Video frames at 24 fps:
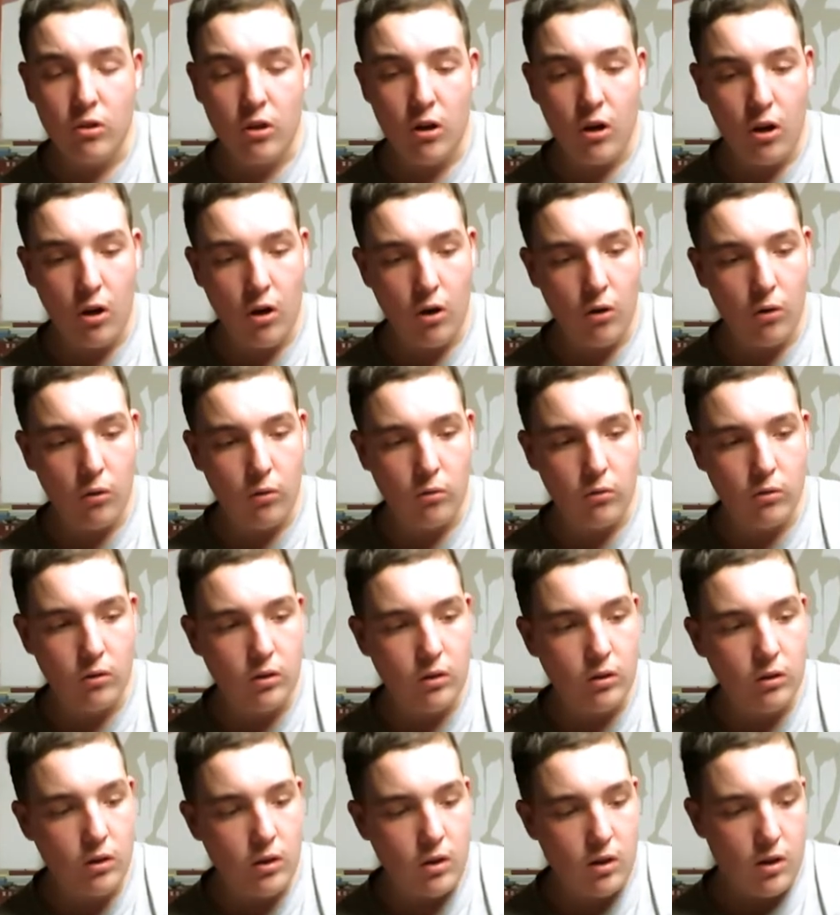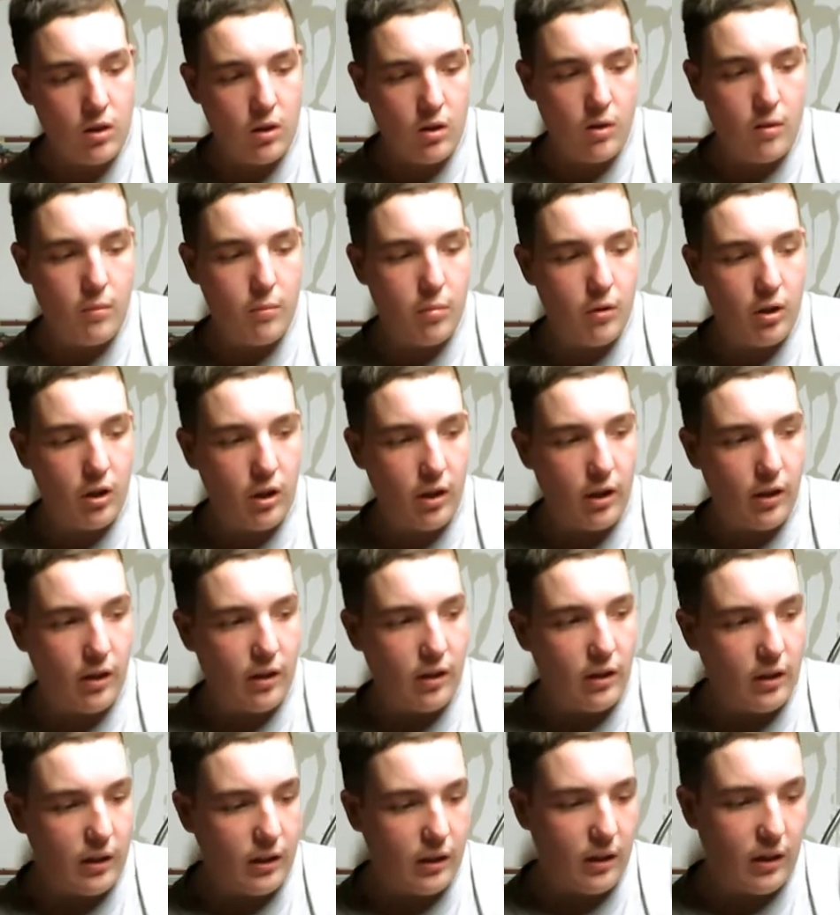So,
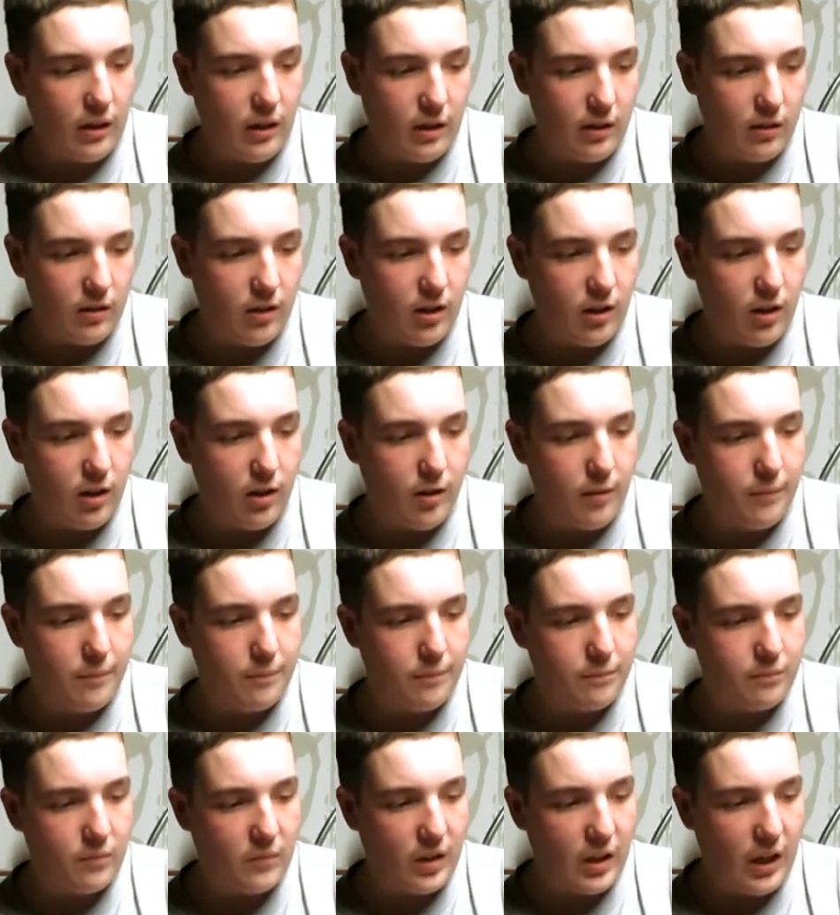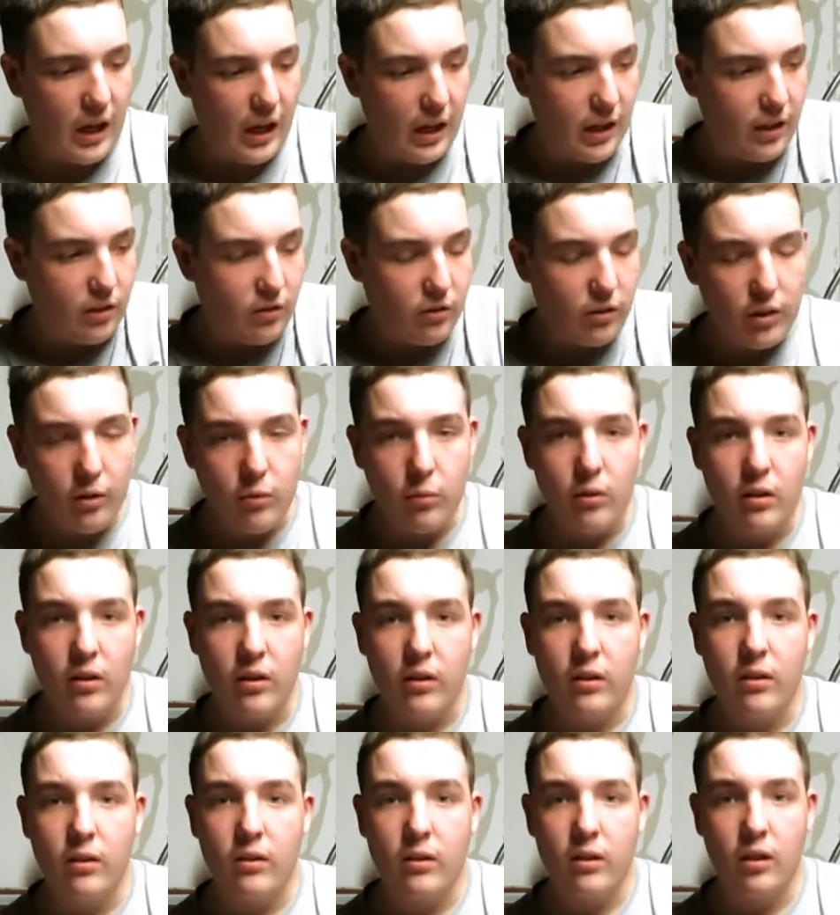but I agree
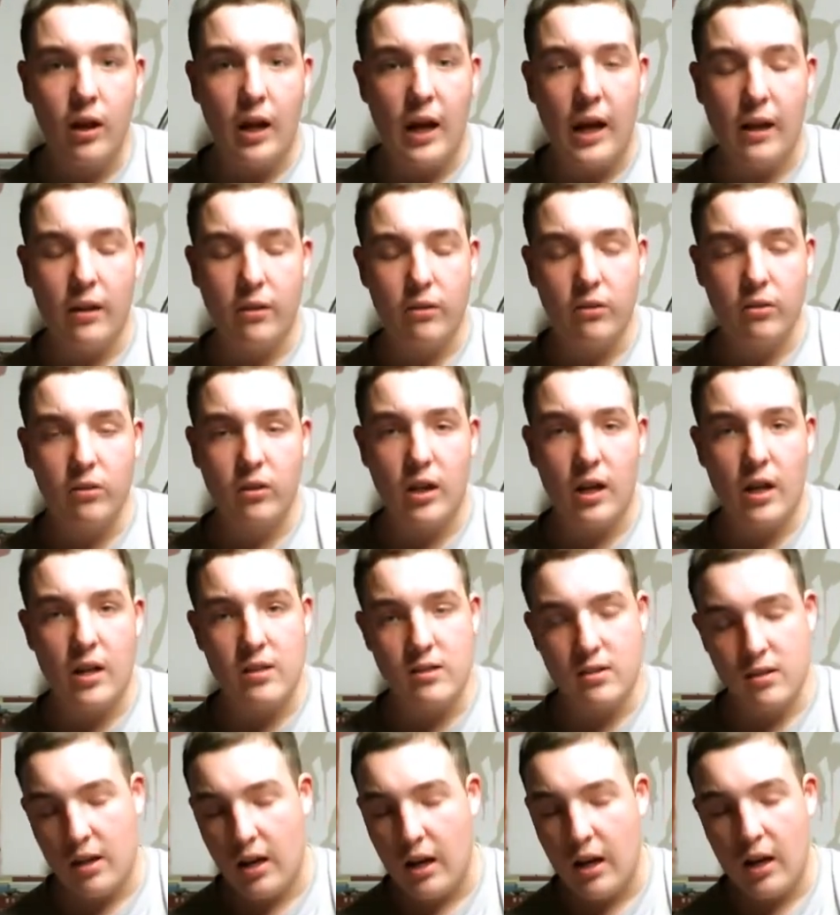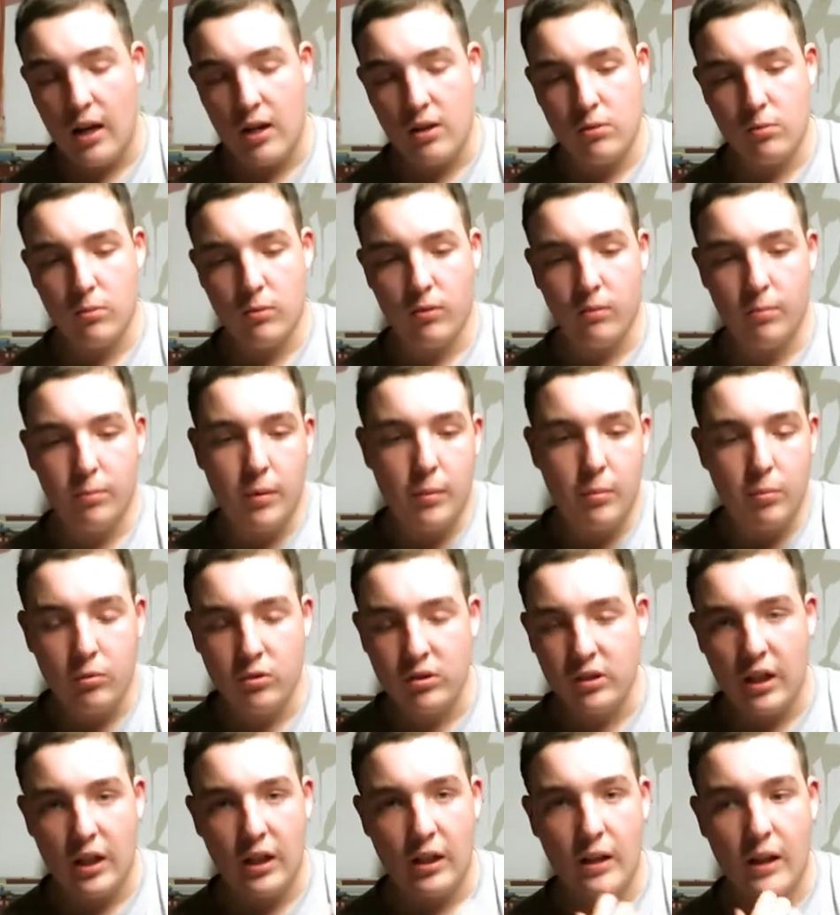with the Athearn guys and NS with people
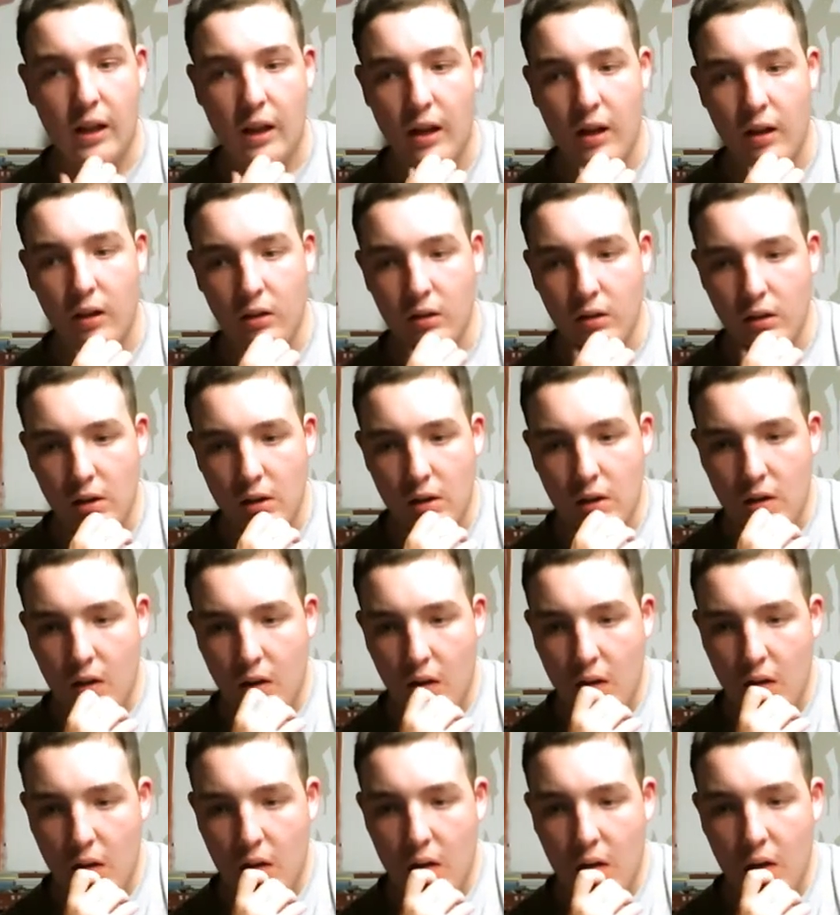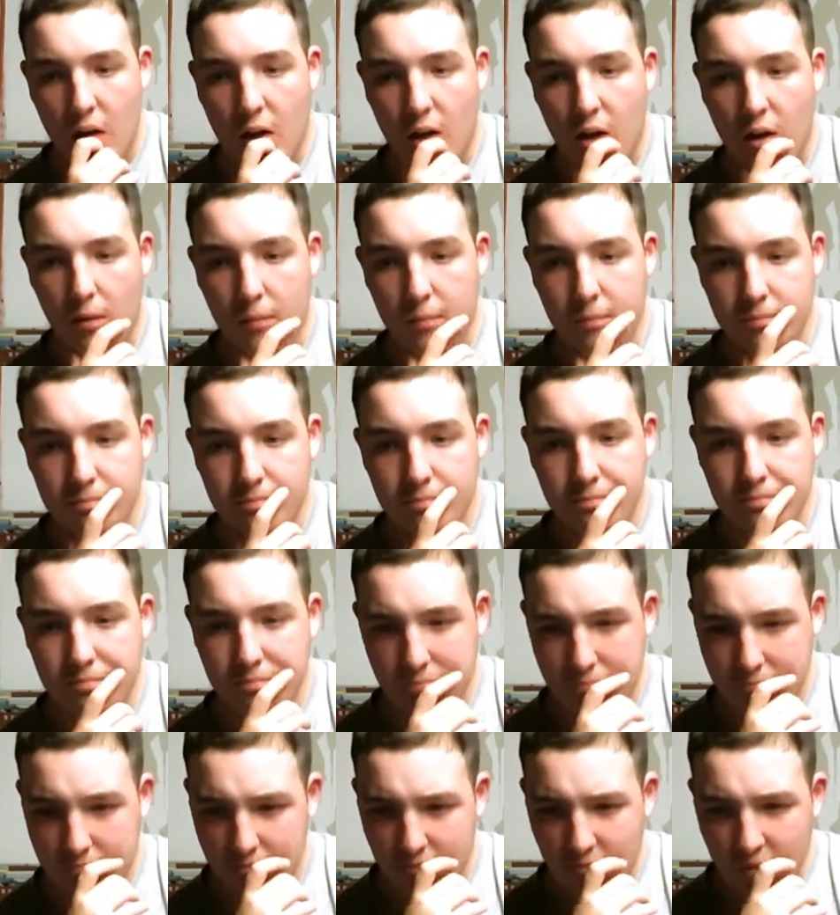saying that.
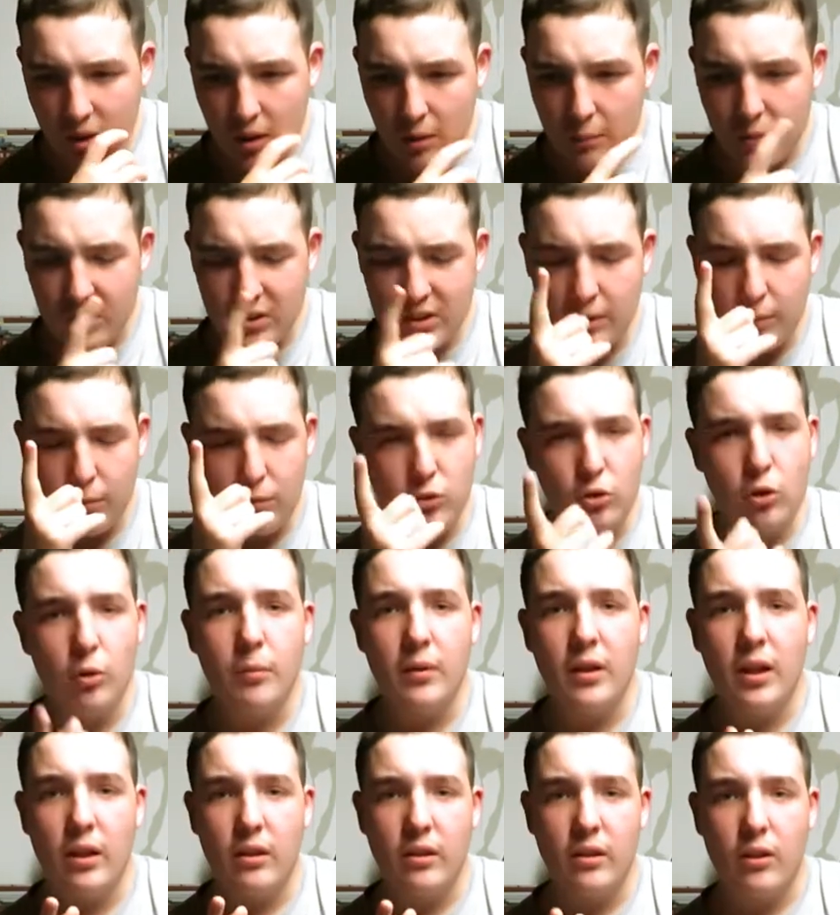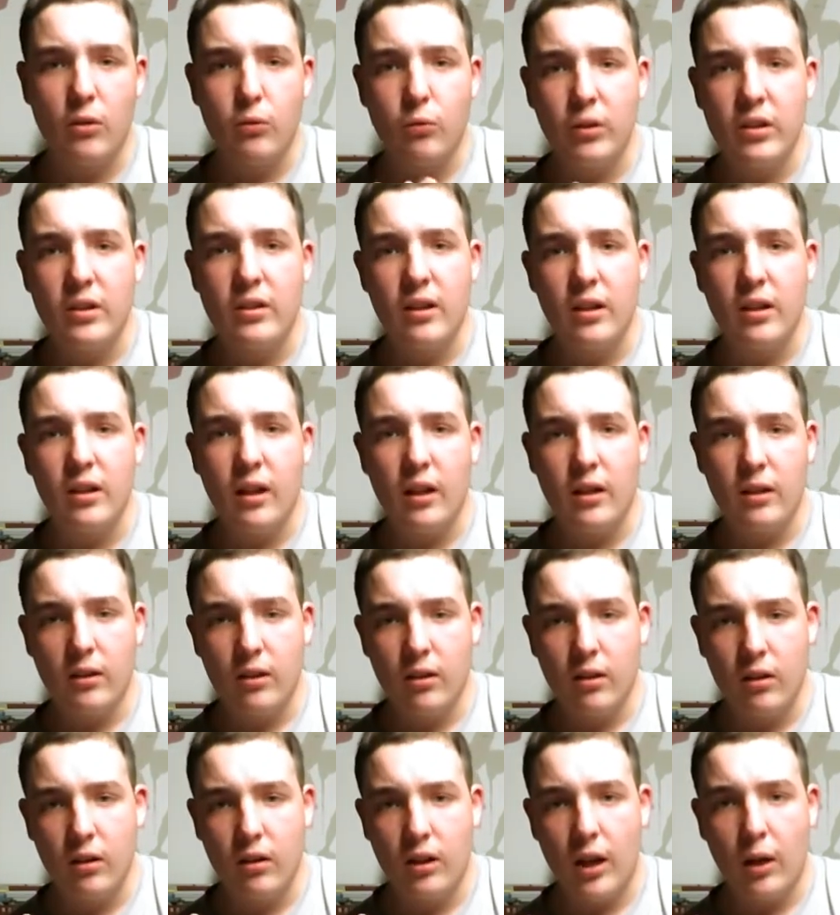But someone told me that they redid
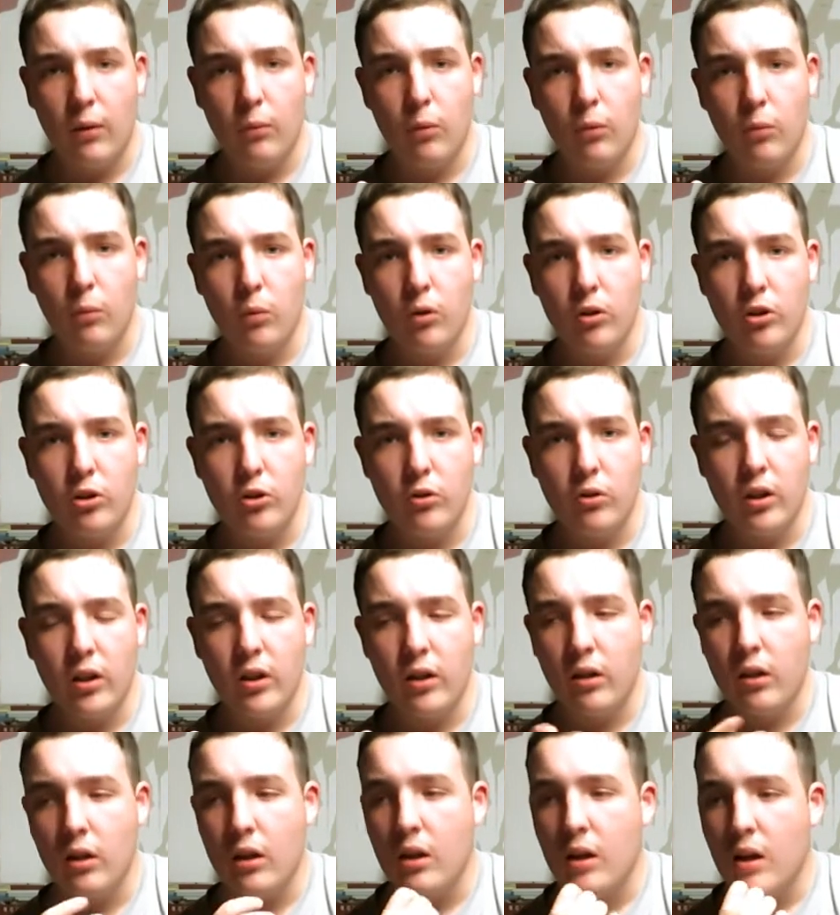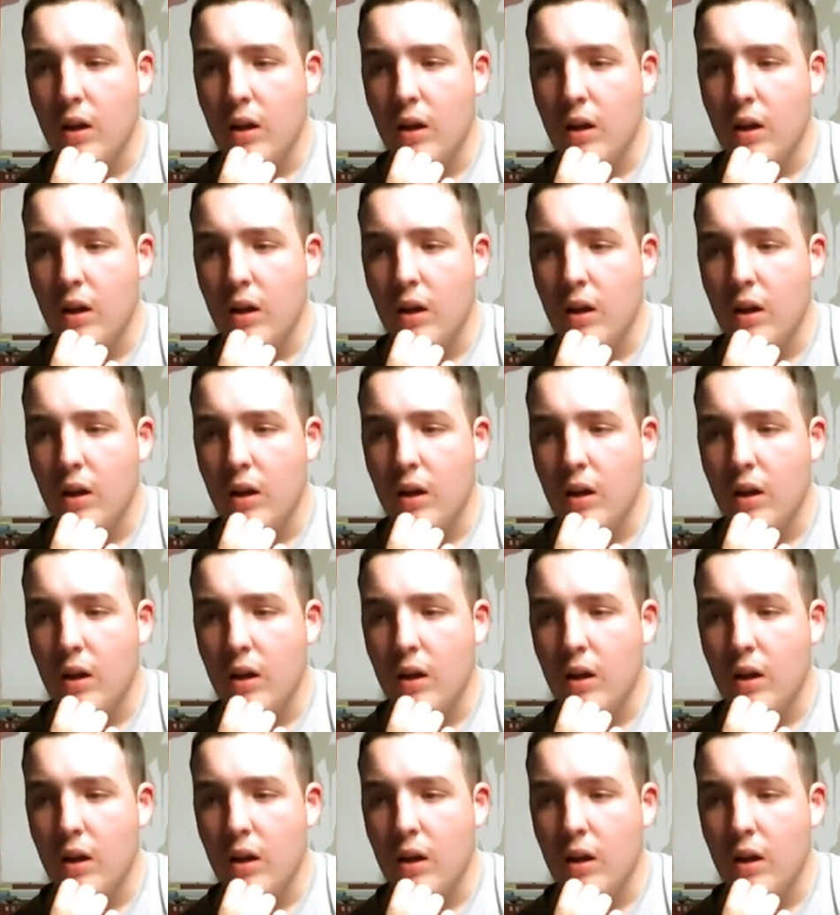the 911 unit.